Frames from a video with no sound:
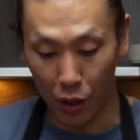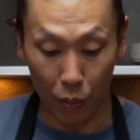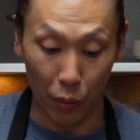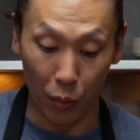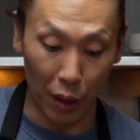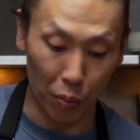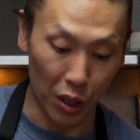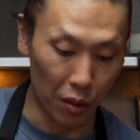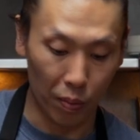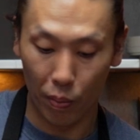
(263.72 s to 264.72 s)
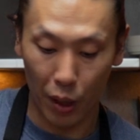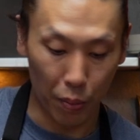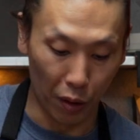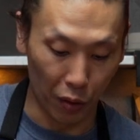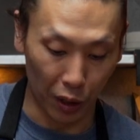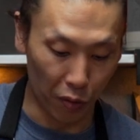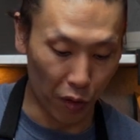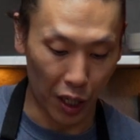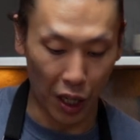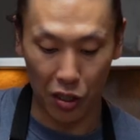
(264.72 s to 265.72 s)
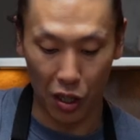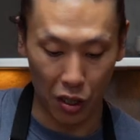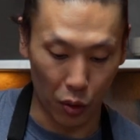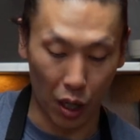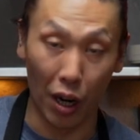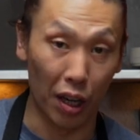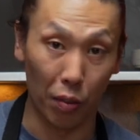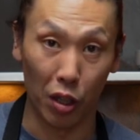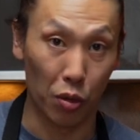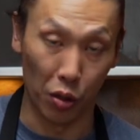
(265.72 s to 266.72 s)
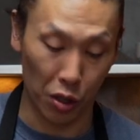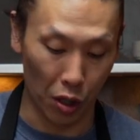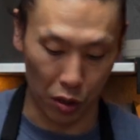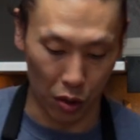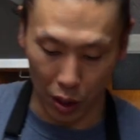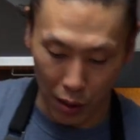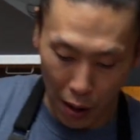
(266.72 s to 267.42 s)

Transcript: Some people might be perfectly fine as is without adding much more salt to it.